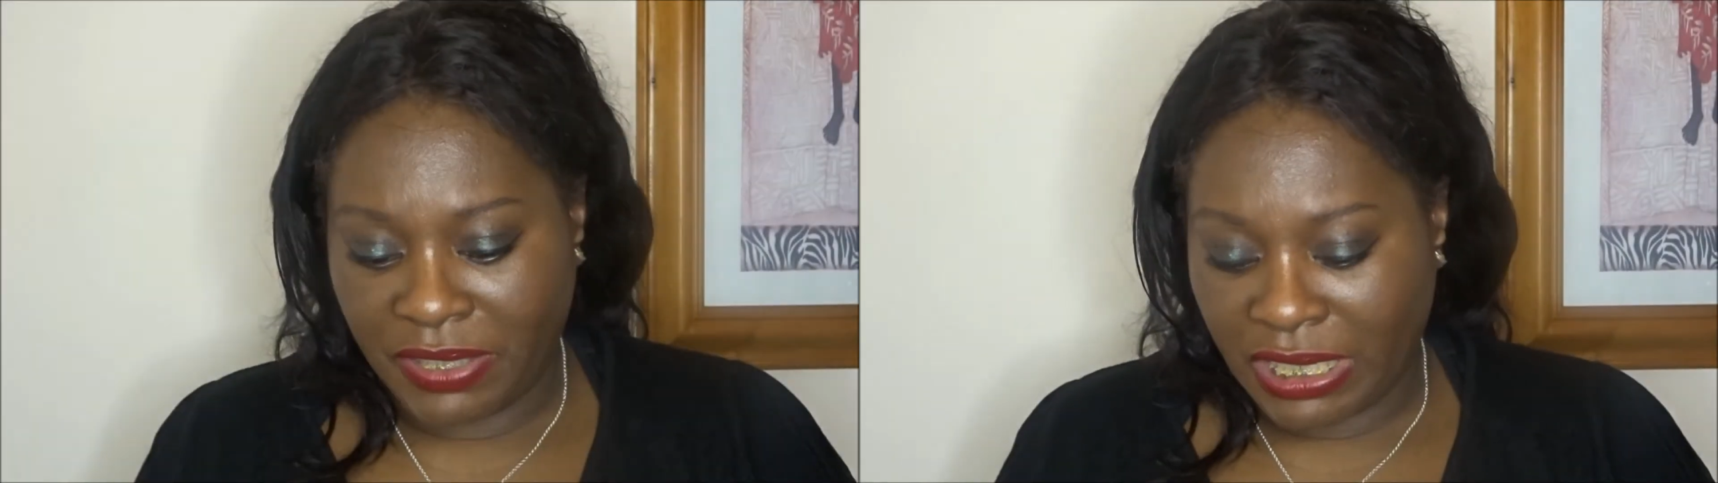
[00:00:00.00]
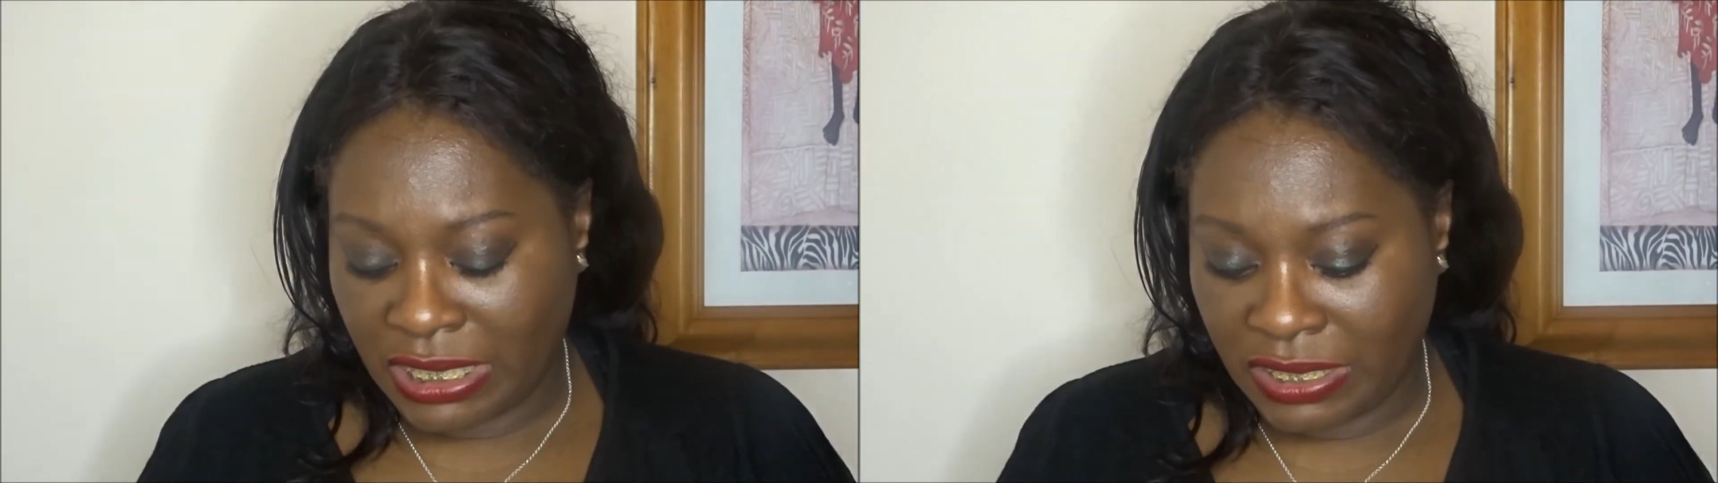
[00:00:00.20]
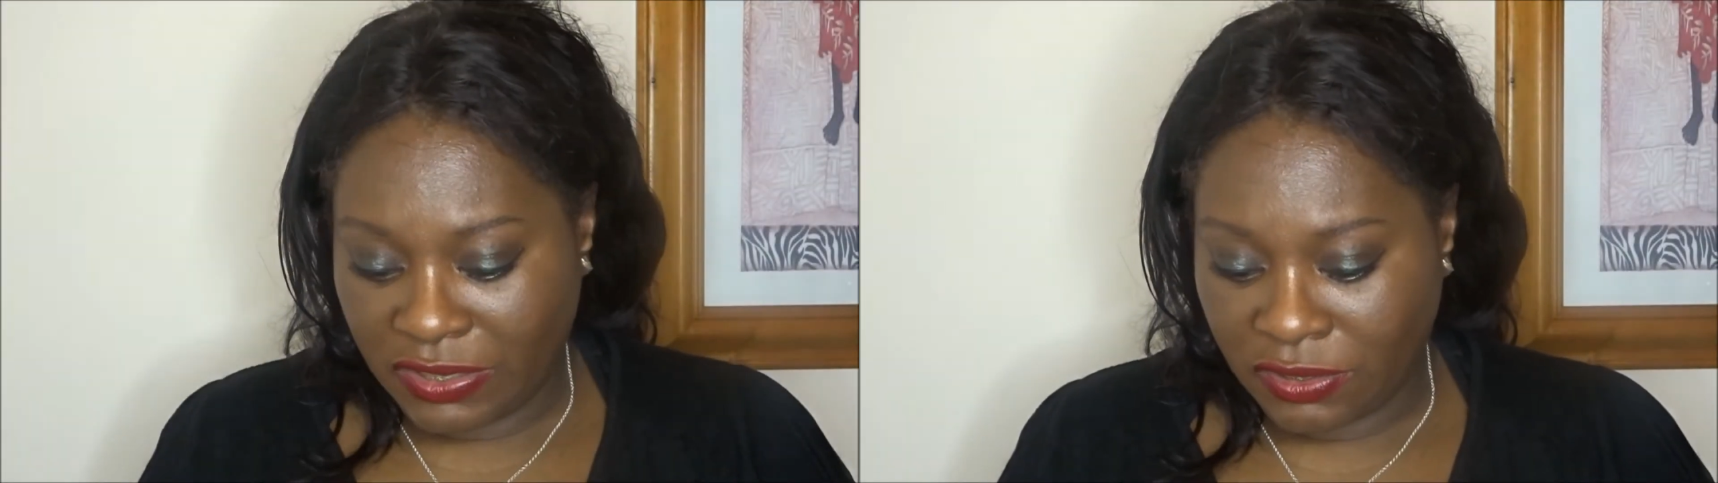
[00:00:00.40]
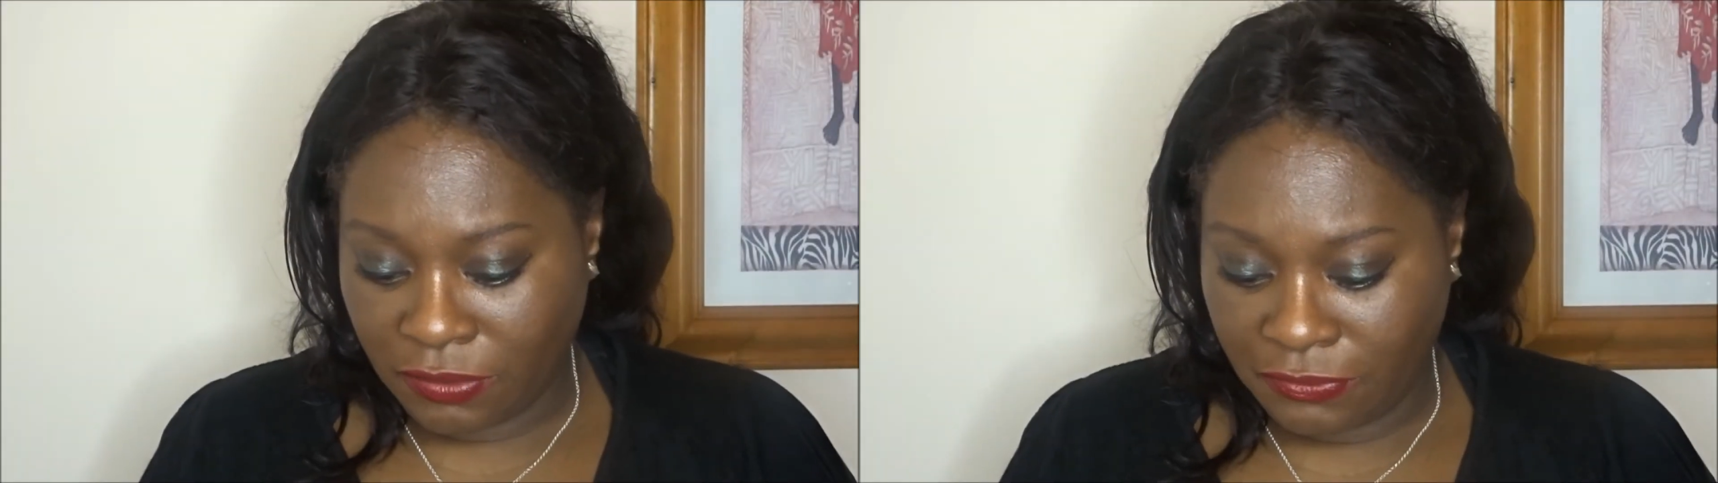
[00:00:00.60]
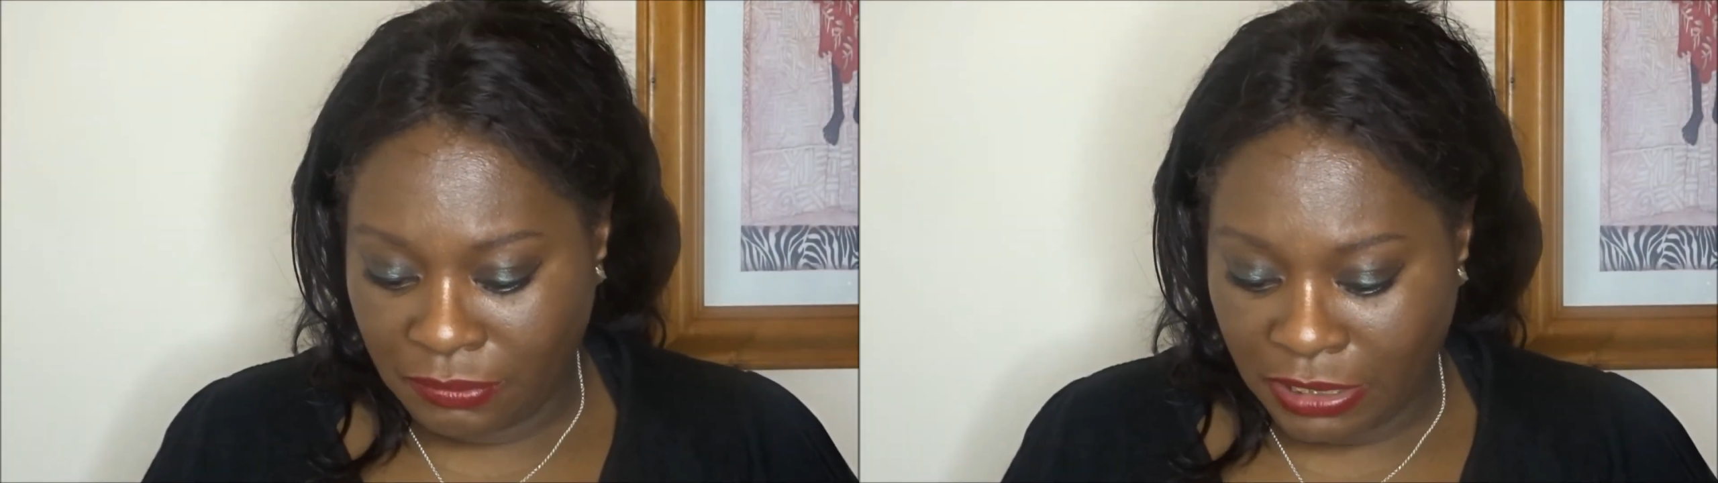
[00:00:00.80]
yeah, this is not
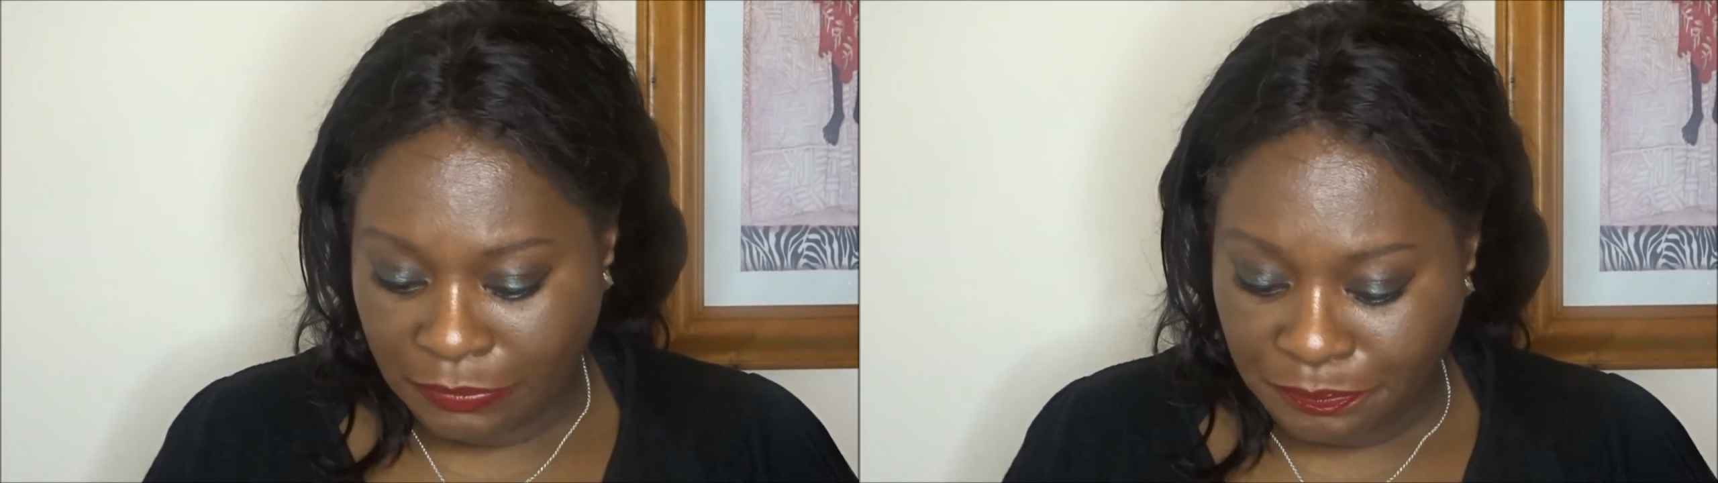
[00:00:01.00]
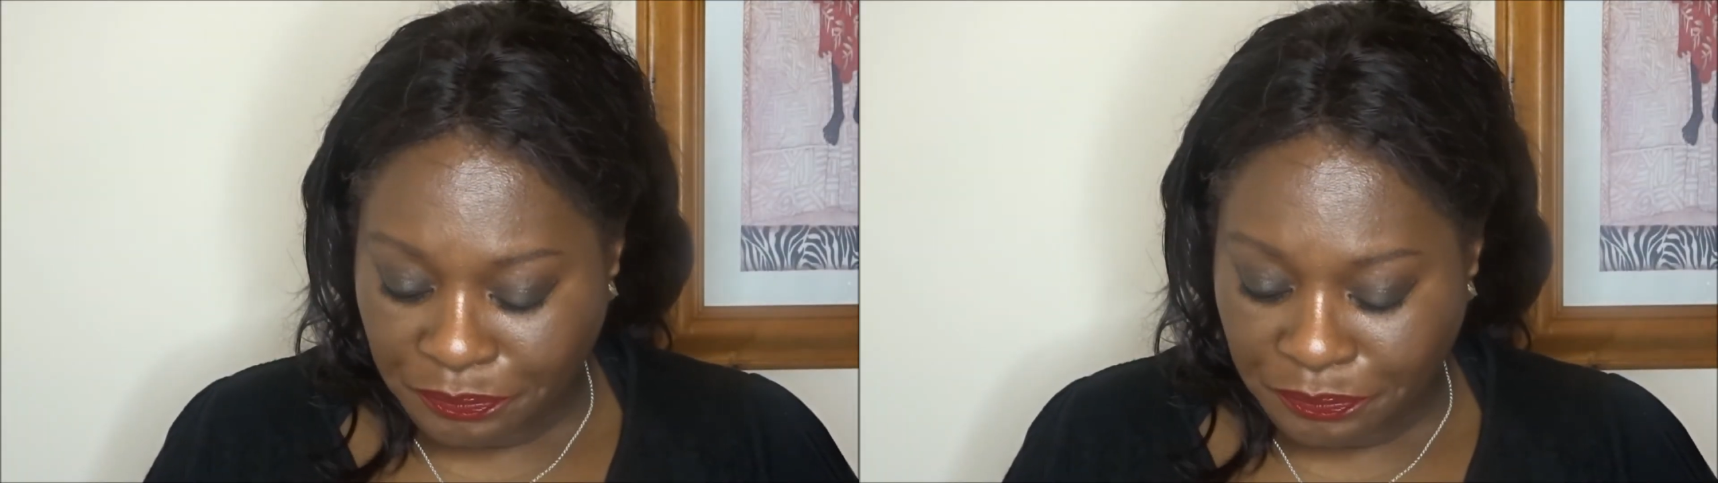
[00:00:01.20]
for me.